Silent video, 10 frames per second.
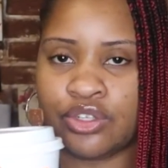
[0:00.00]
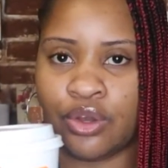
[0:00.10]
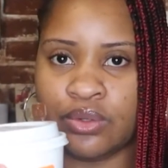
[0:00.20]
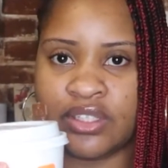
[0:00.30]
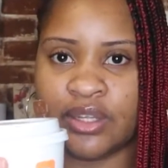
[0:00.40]

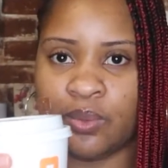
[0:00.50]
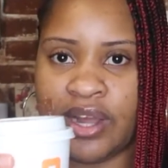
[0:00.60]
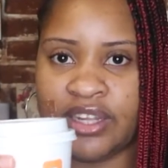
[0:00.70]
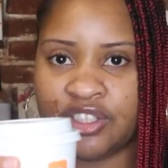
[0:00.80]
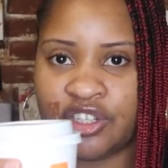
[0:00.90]
toasted
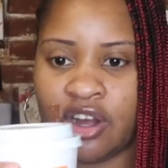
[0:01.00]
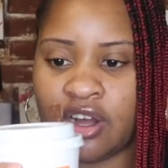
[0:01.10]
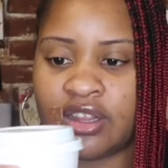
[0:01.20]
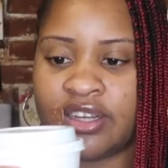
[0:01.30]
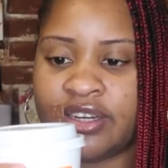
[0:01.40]
white
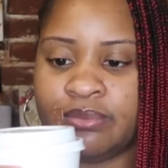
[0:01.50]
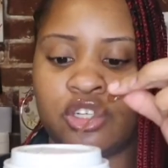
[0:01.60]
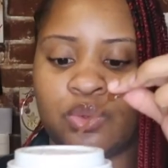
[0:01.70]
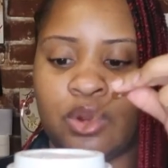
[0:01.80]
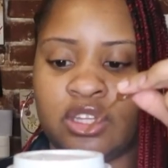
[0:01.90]
chocolate.
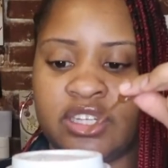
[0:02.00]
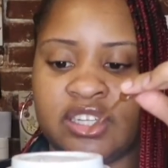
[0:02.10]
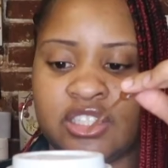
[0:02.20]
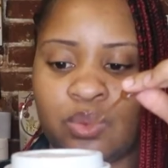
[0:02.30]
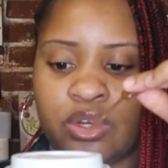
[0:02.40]
Swirling
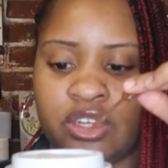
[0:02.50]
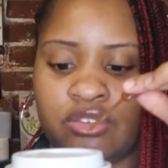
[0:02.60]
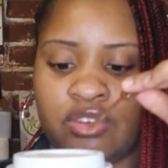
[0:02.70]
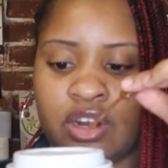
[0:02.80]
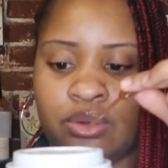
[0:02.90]
this one
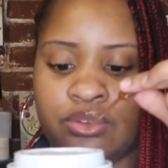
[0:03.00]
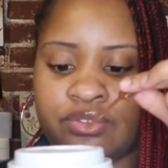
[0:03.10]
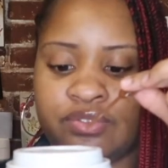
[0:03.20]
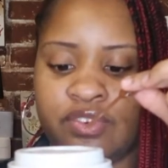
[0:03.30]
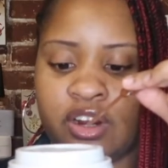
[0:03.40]
around
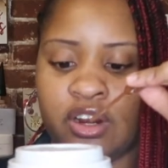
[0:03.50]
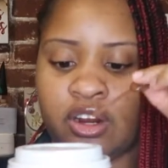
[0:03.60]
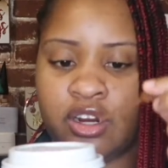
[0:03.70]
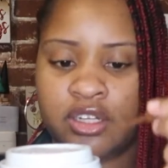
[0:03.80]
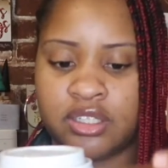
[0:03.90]

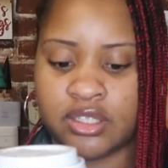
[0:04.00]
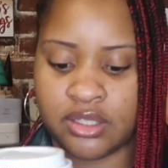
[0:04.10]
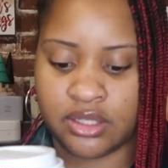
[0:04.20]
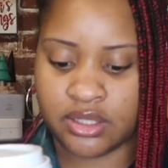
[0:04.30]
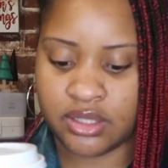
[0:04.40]

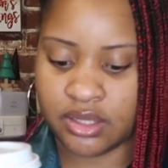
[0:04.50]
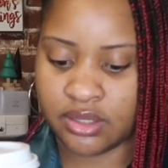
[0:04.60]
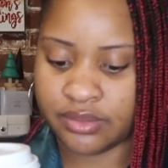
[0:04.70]
first.